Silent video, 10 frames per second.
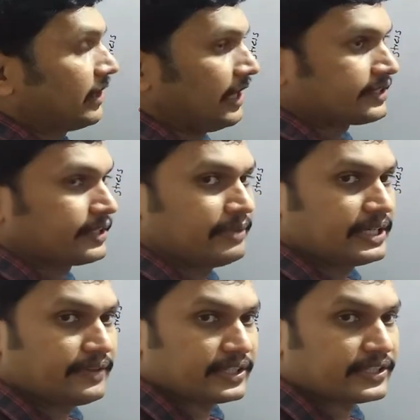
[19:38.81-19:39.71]
relation
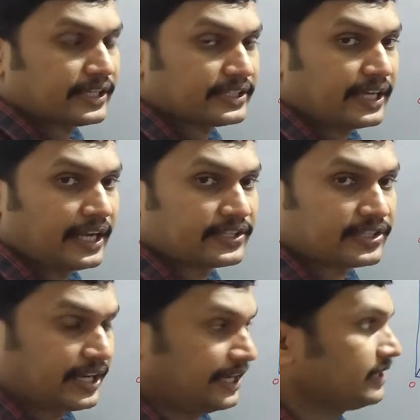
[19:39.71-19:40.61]
between the stress and
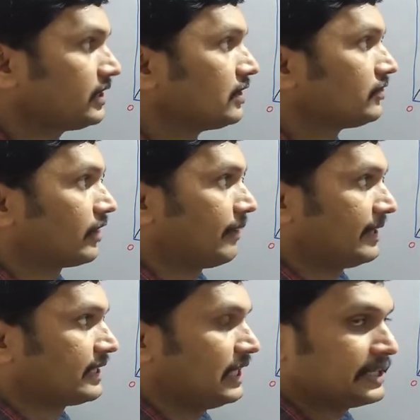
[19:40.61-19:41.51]
strain for a
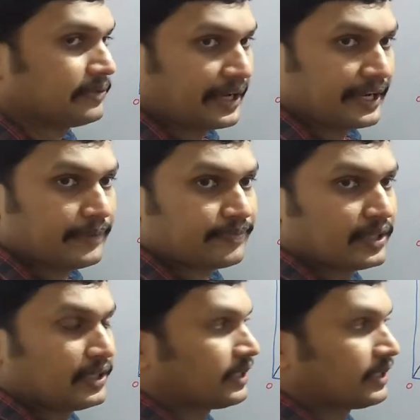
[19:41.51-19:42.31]
metallic wire,